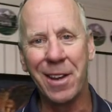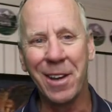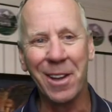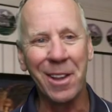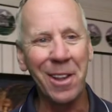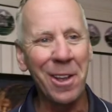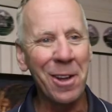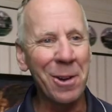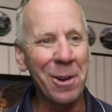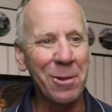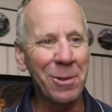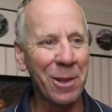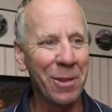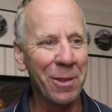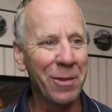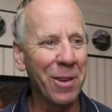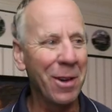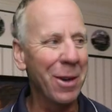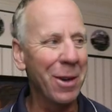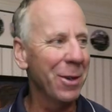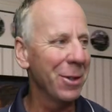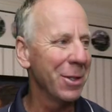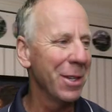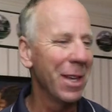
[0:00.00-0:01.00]
they're loaded with
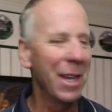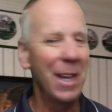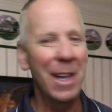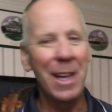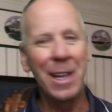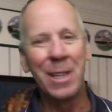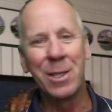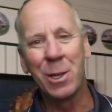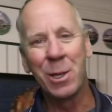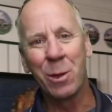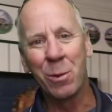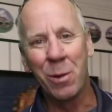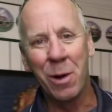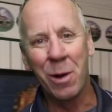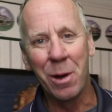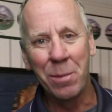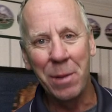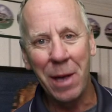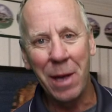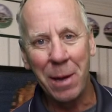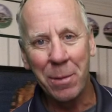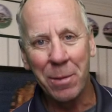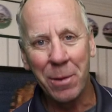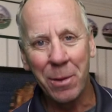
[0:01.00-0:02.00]
photos. Is there
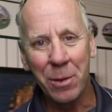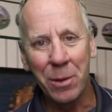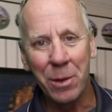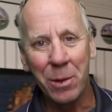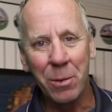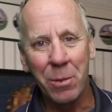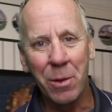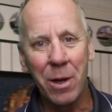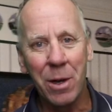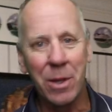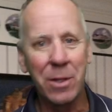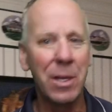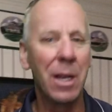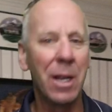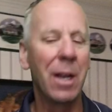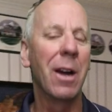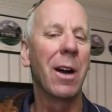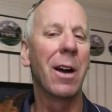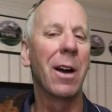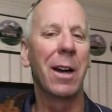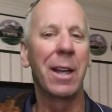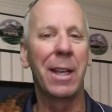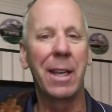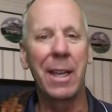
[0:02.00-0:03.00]
wallpaper on the walls?
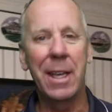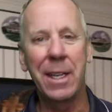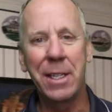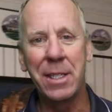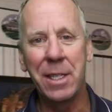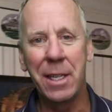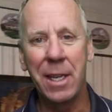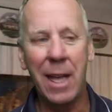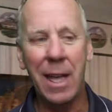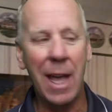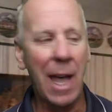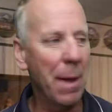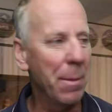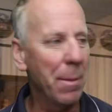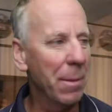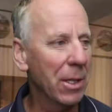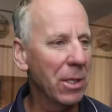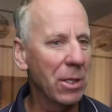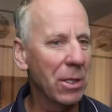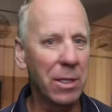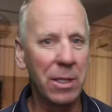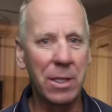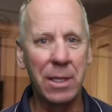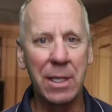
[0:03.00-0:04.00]
Are the kitchen
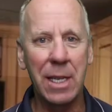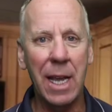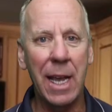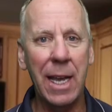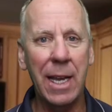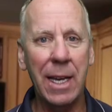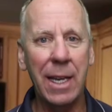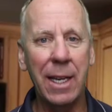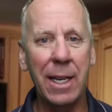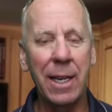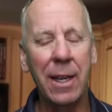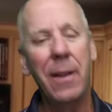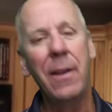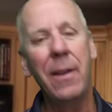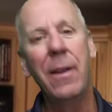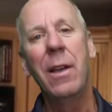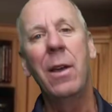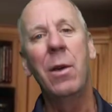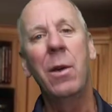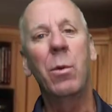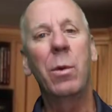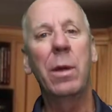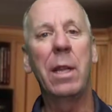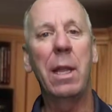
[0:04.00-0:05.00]
cabinets dated?
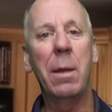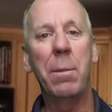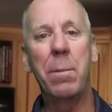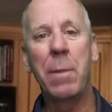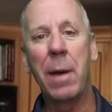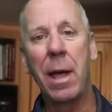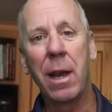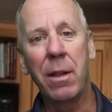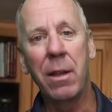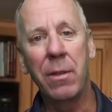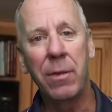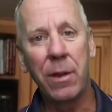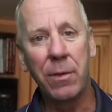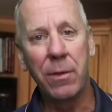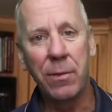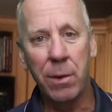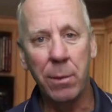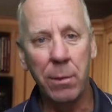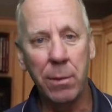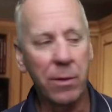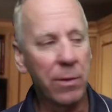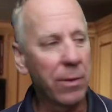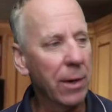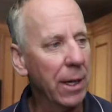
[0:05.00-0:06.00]
Would they benefit
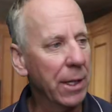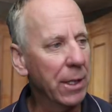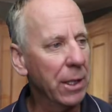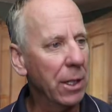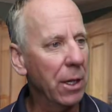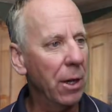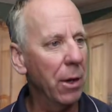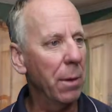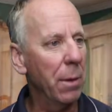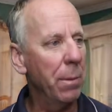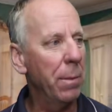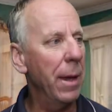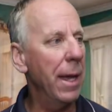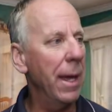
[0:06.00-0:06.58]
from a fresh coat of